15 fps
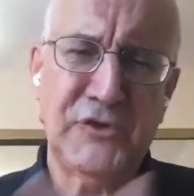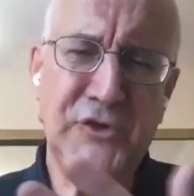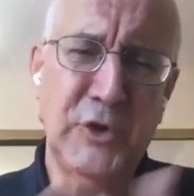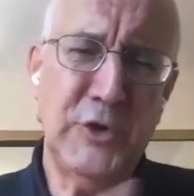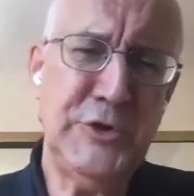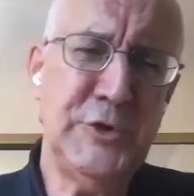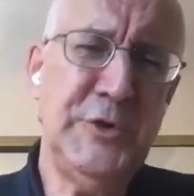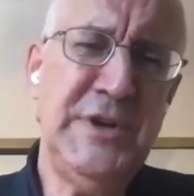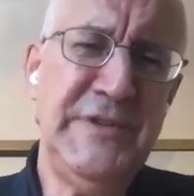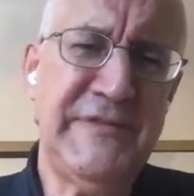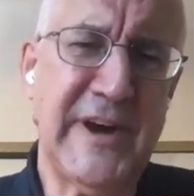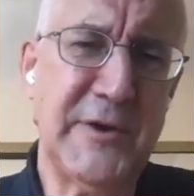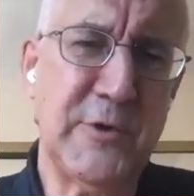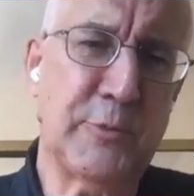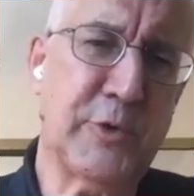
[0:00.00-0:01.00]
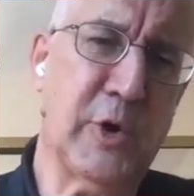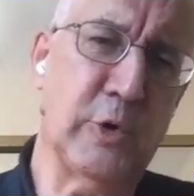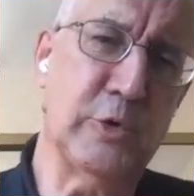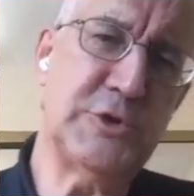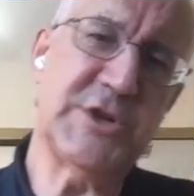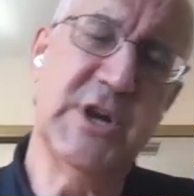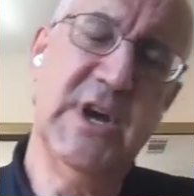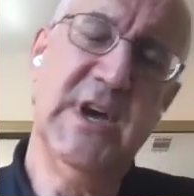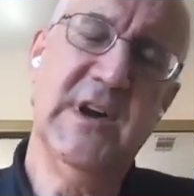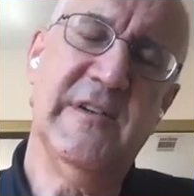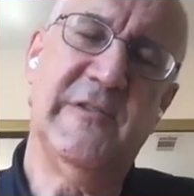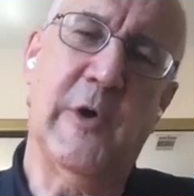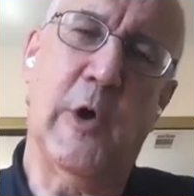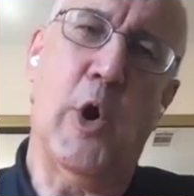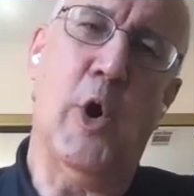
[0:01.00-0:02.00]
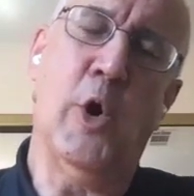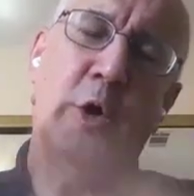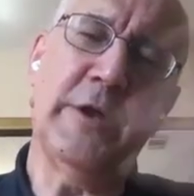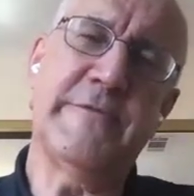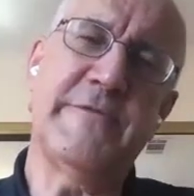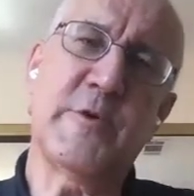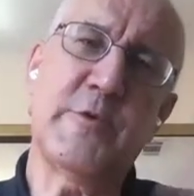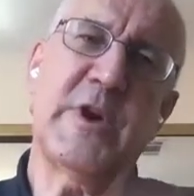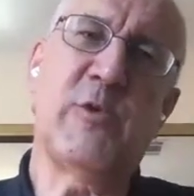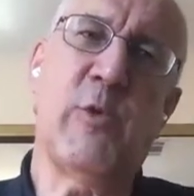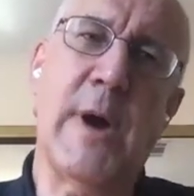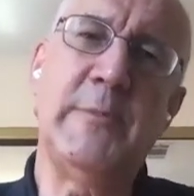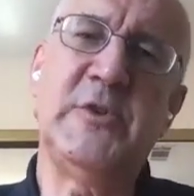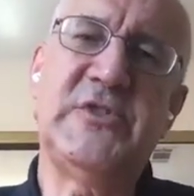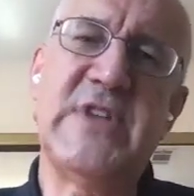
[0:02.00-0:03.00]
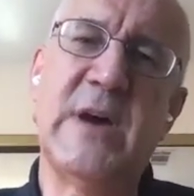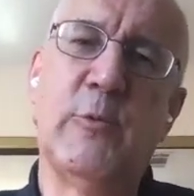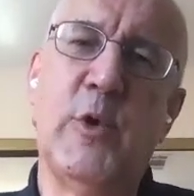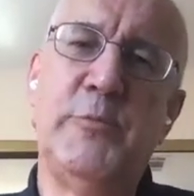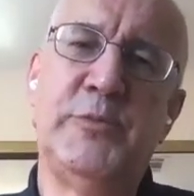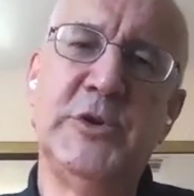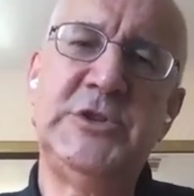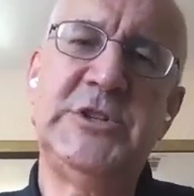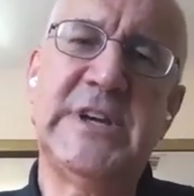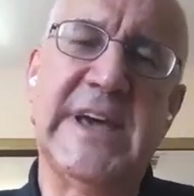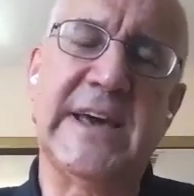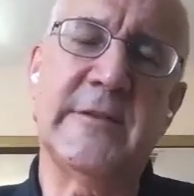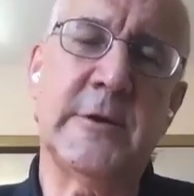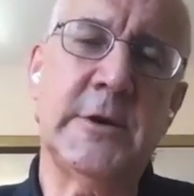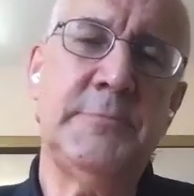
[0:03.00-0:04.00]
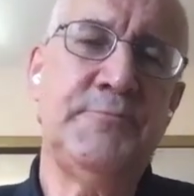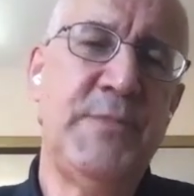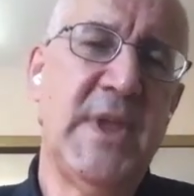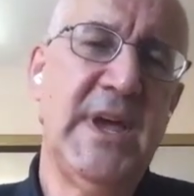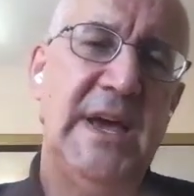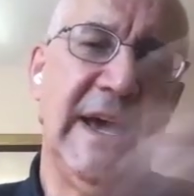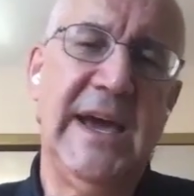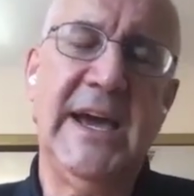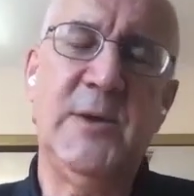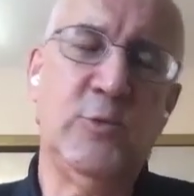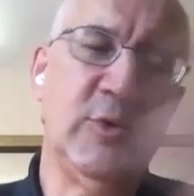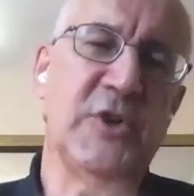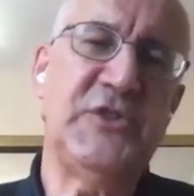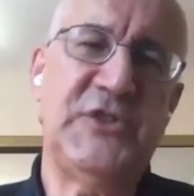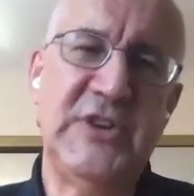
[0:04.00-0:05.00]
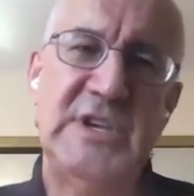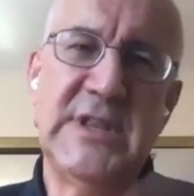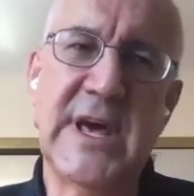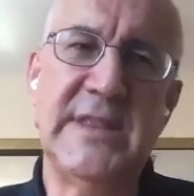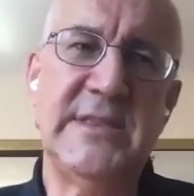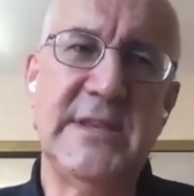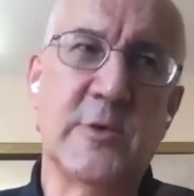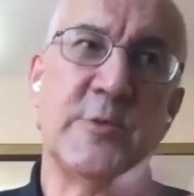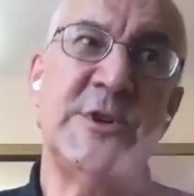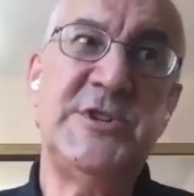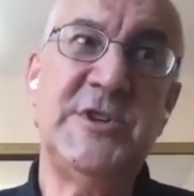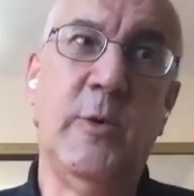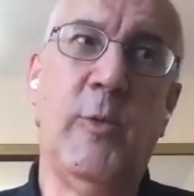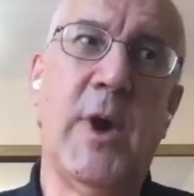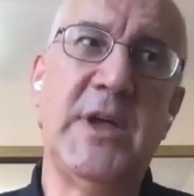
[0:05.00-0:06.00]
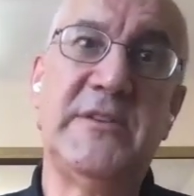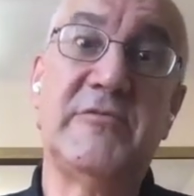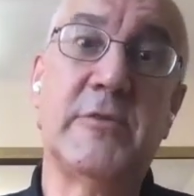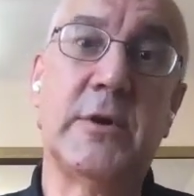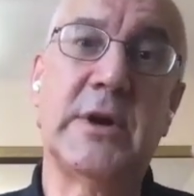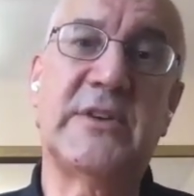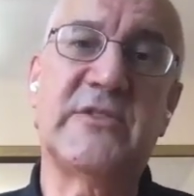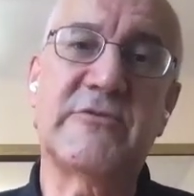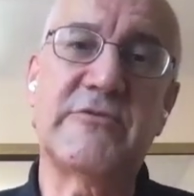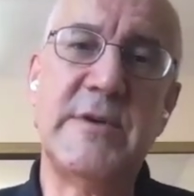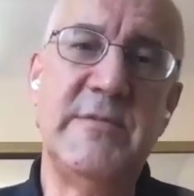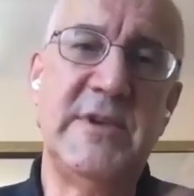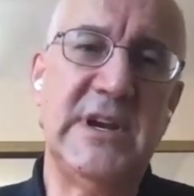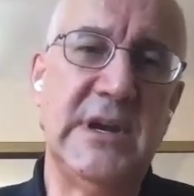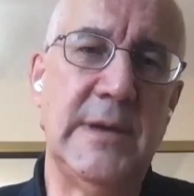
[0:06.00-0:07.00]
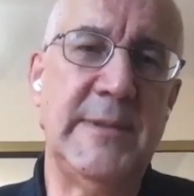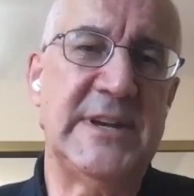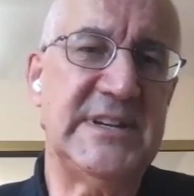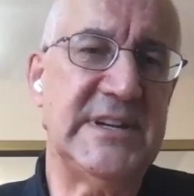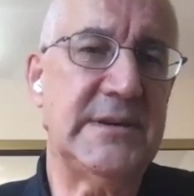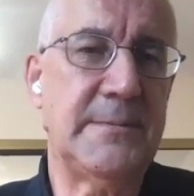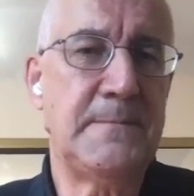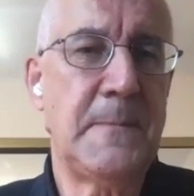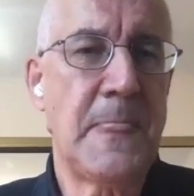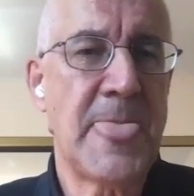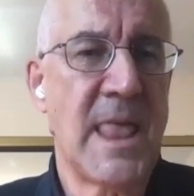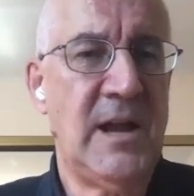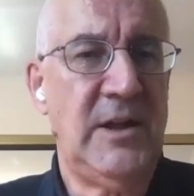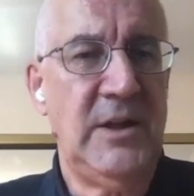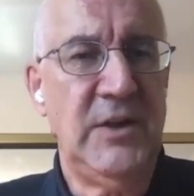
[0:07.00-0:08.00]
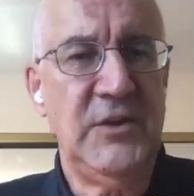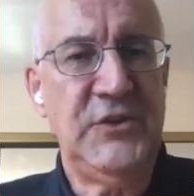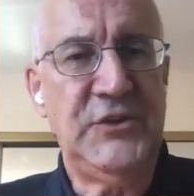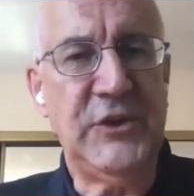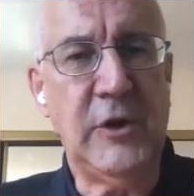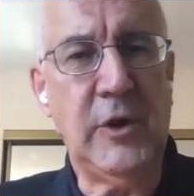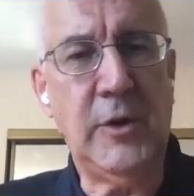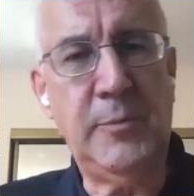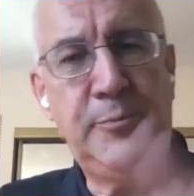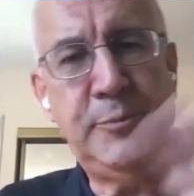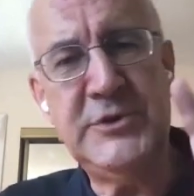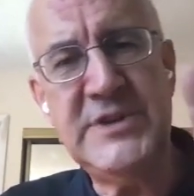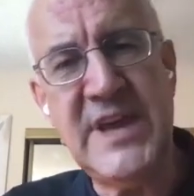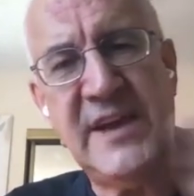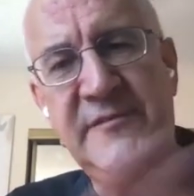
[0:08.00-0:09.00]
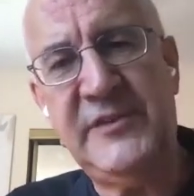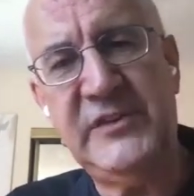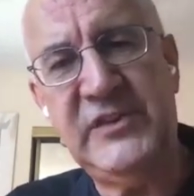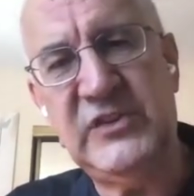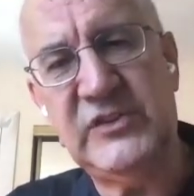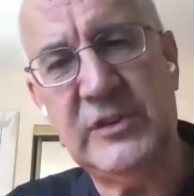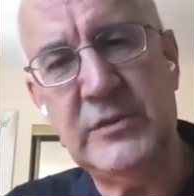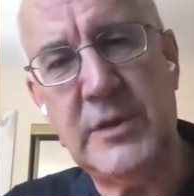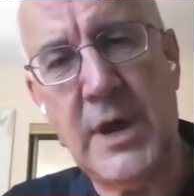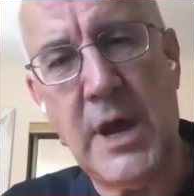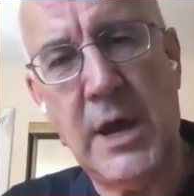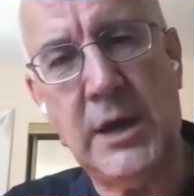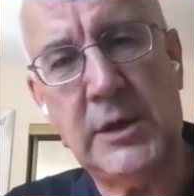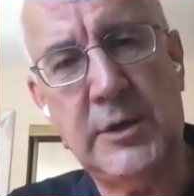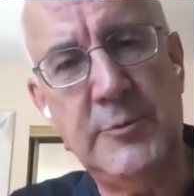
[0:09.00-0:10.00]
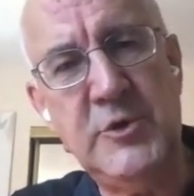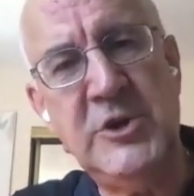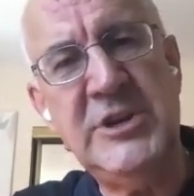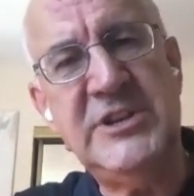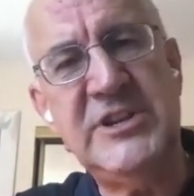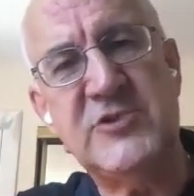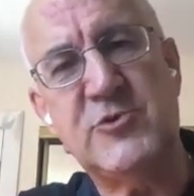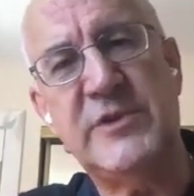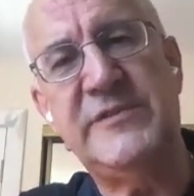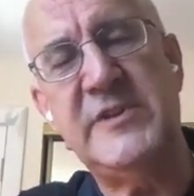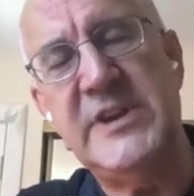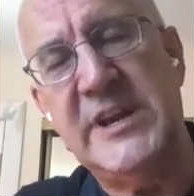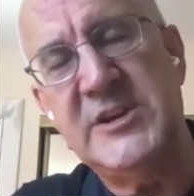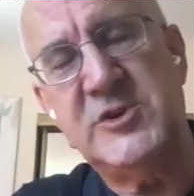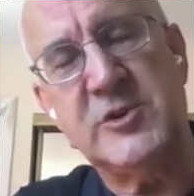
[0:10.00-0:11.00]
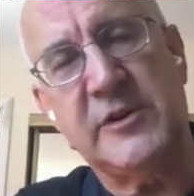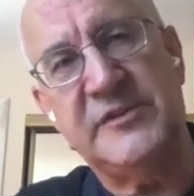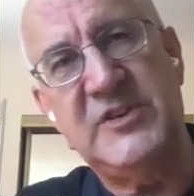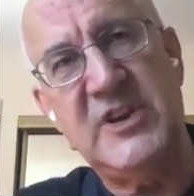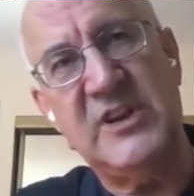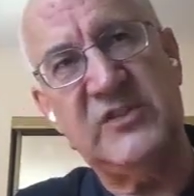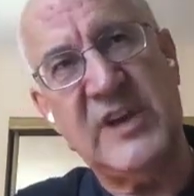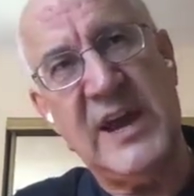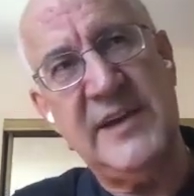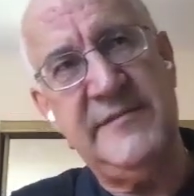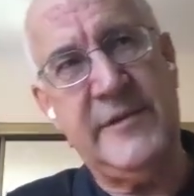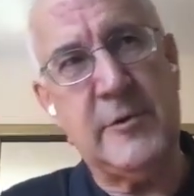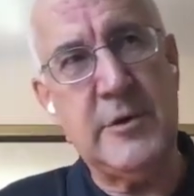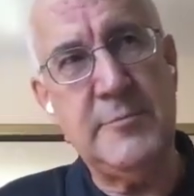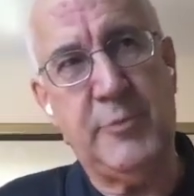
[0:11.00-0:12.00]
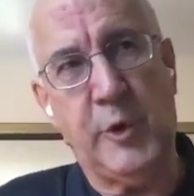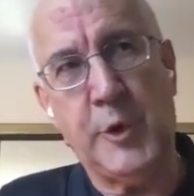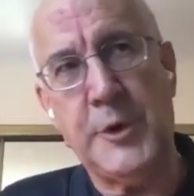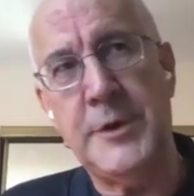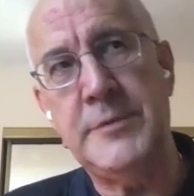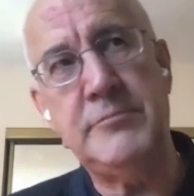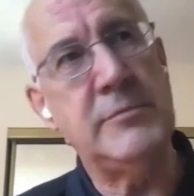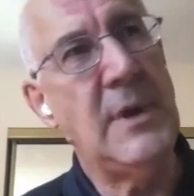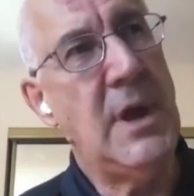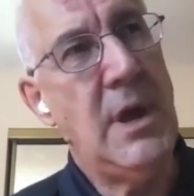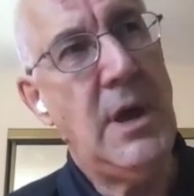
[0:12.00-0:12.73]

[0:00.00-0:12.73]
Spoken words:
So a unified approach for all of the requirements that were put together, and we'll see that the original ones were extremely limited. So put the emphasis on the community-driven nature of CSI, very important.